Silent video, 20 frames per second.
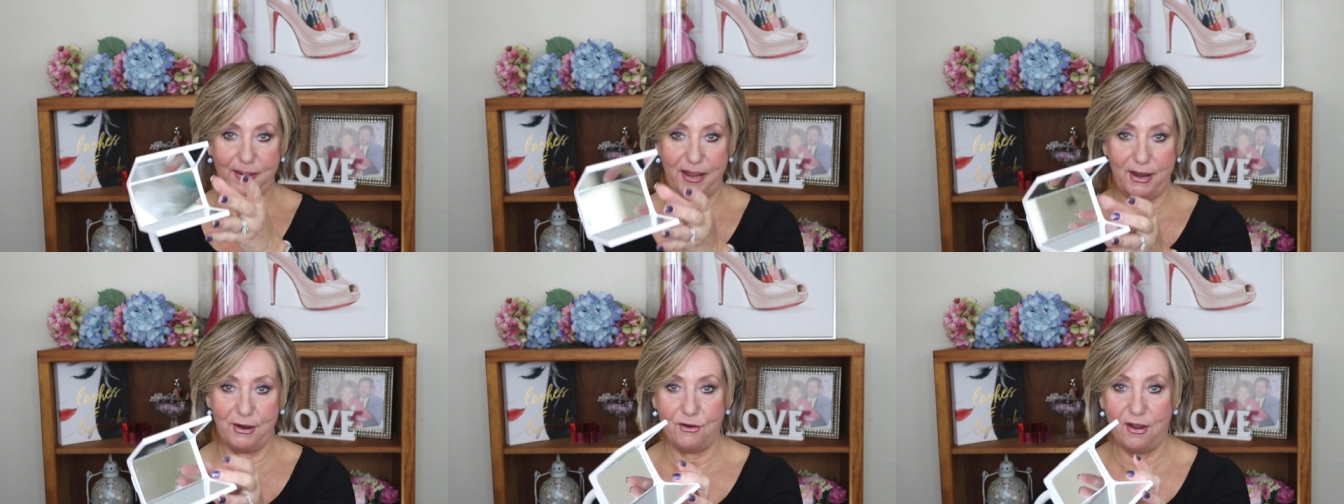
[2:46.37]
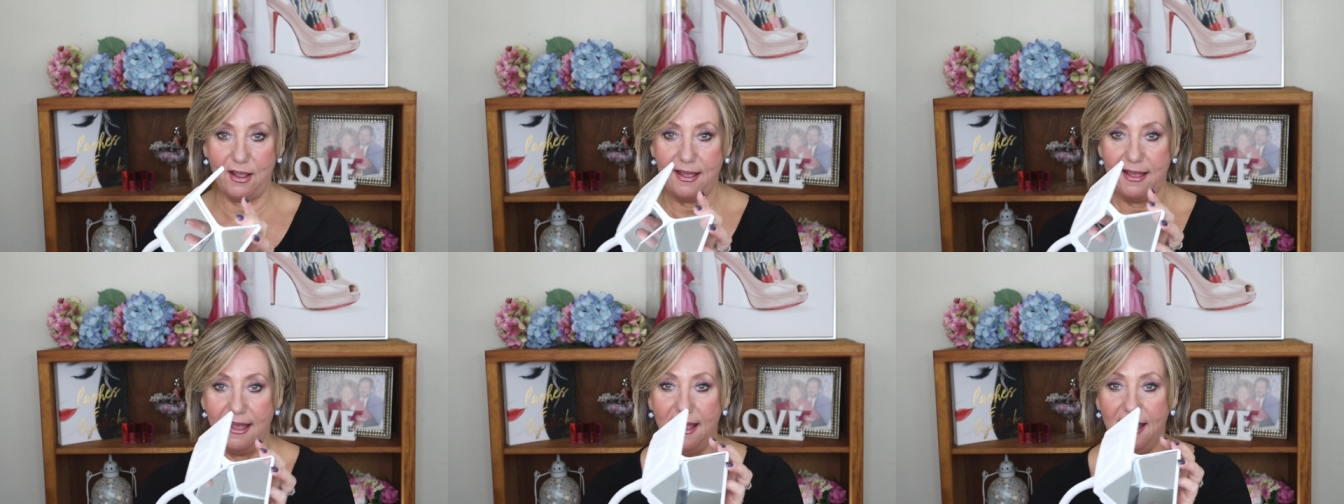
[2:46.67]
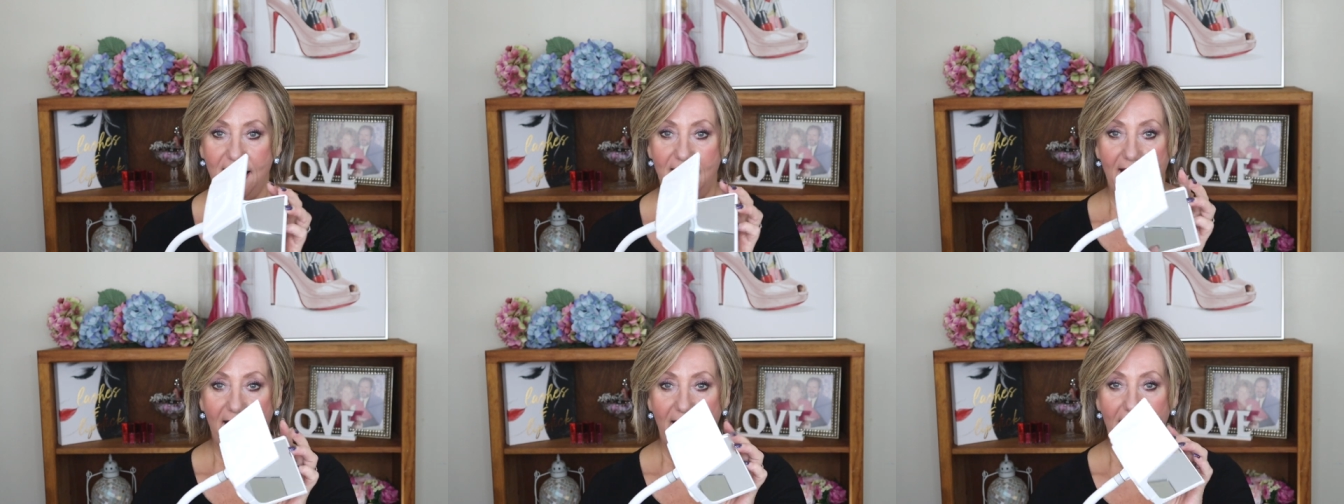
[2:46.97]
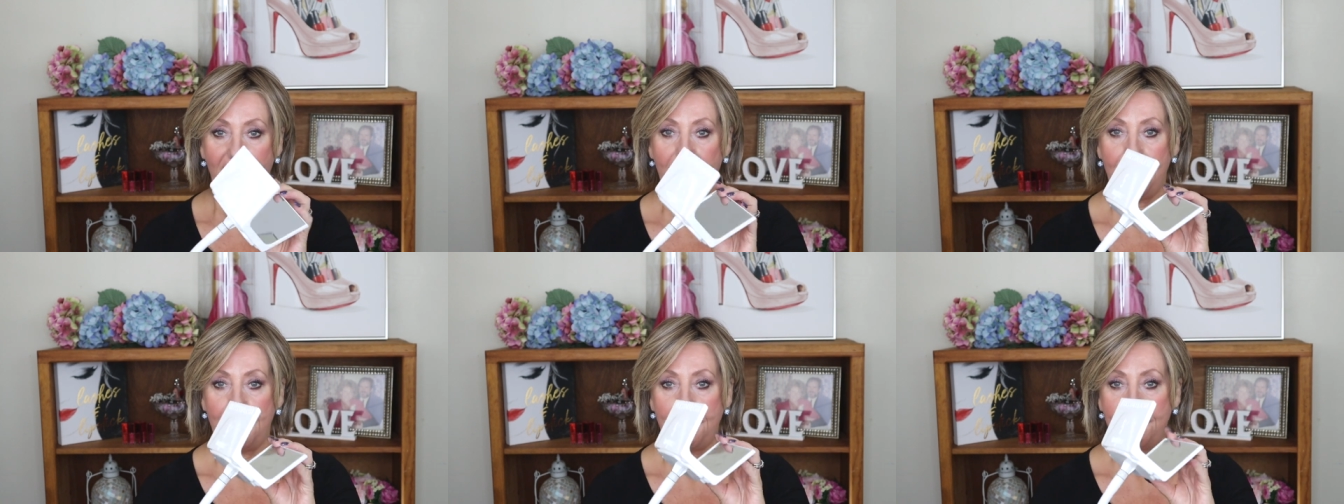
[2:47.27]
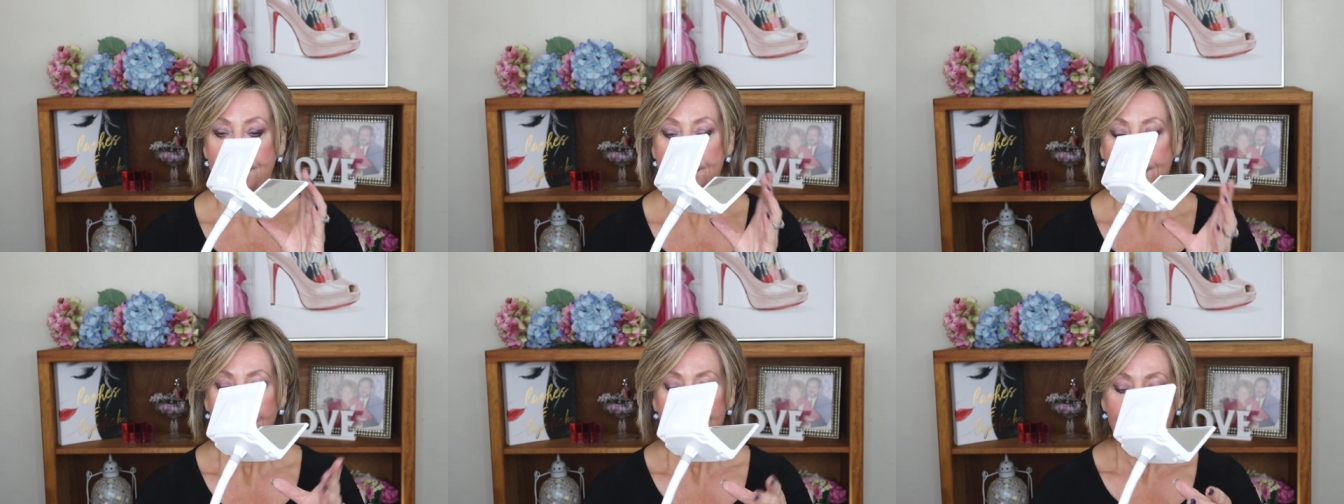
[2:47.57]
mirror.
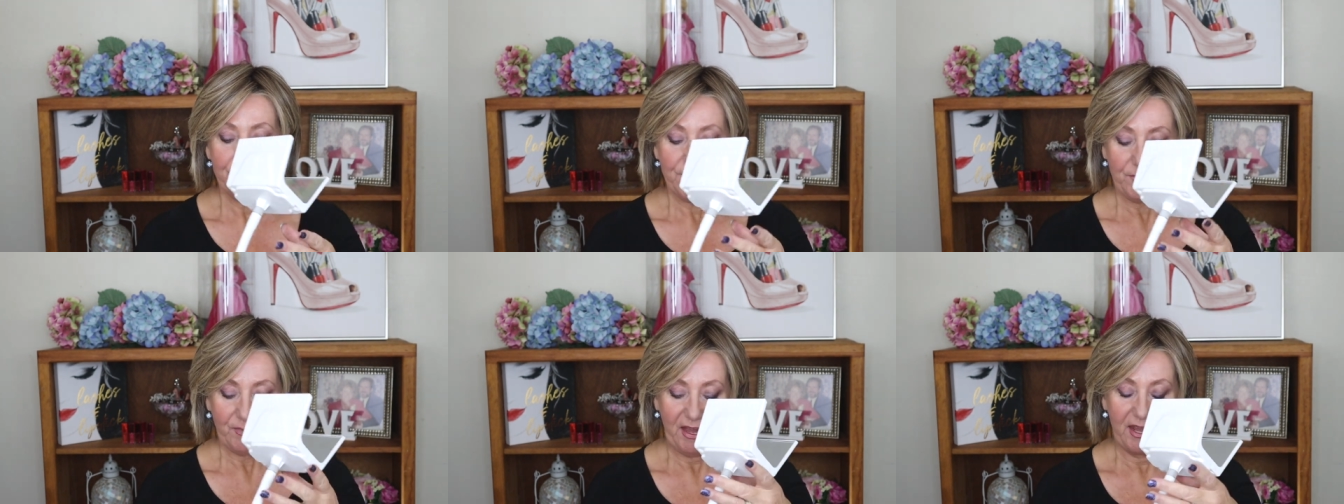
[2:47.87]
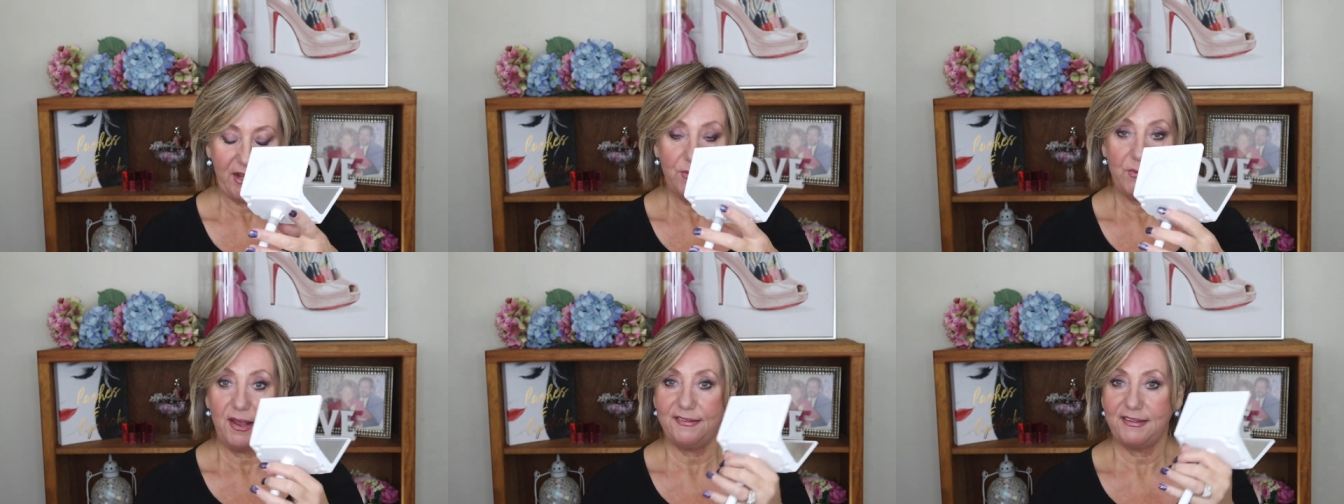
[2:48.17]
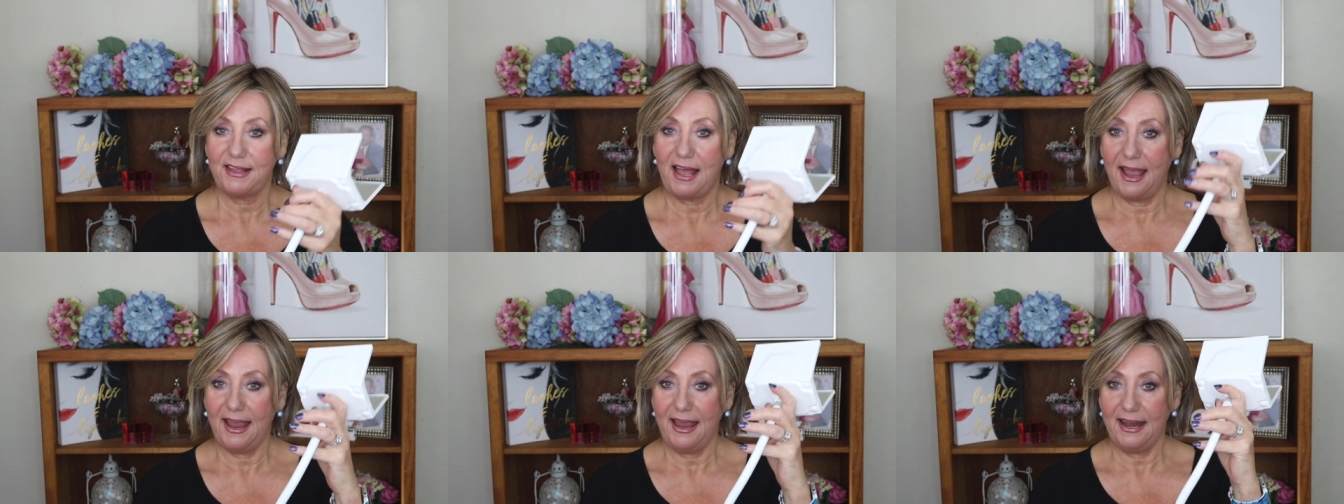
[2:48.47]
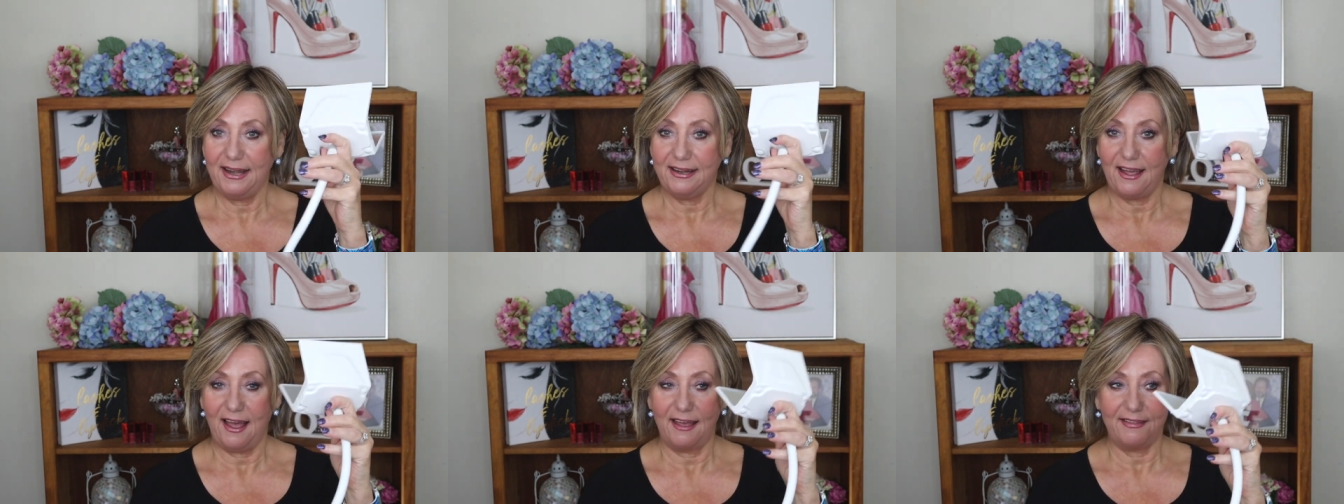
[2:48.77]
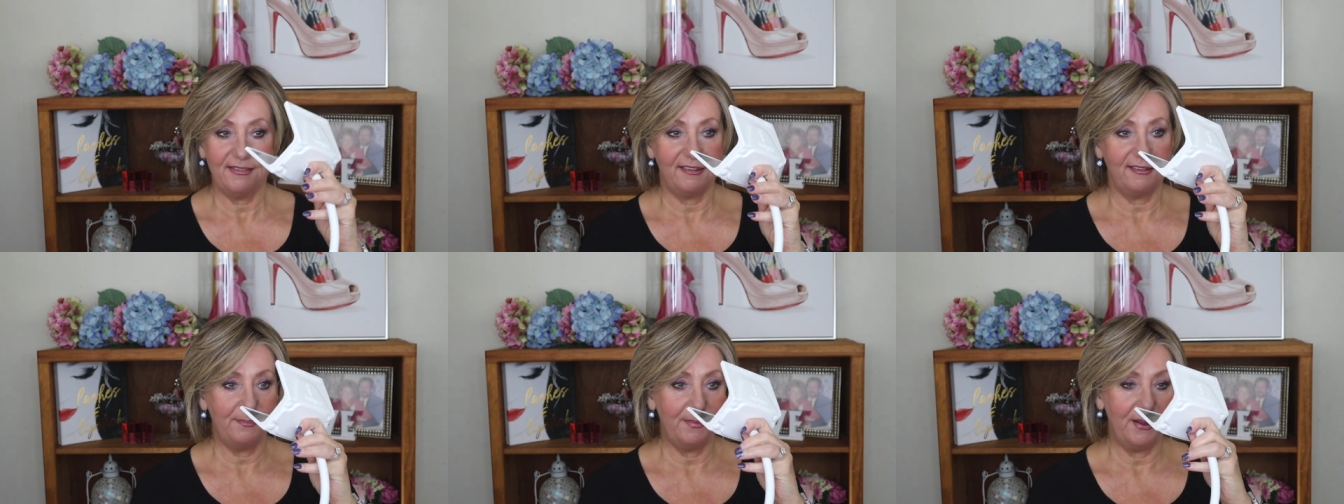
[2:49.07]
Anyways, I had
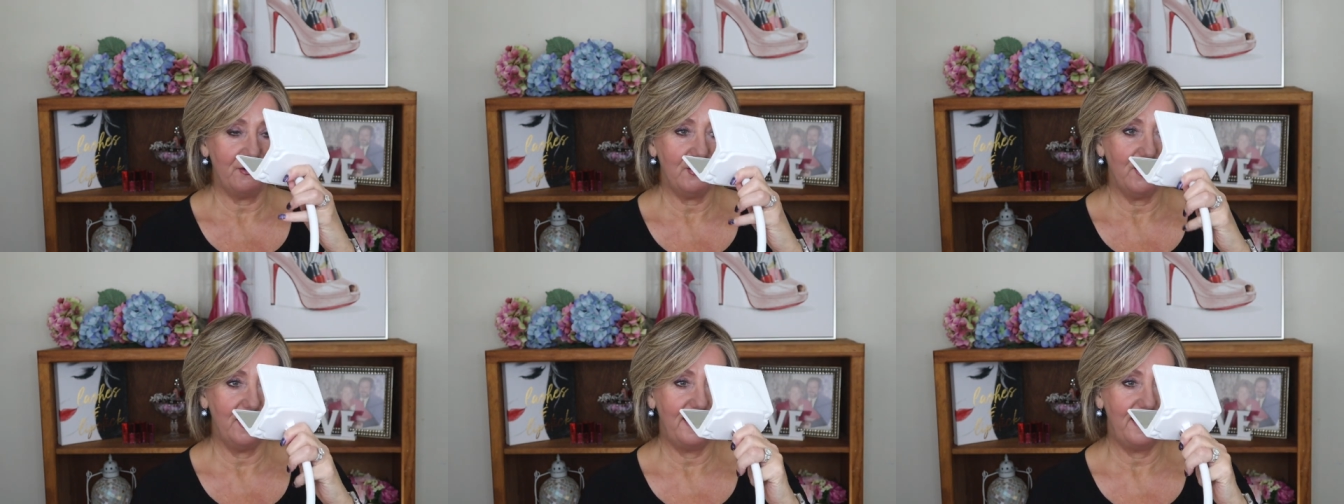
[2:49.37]
gotten this mirror,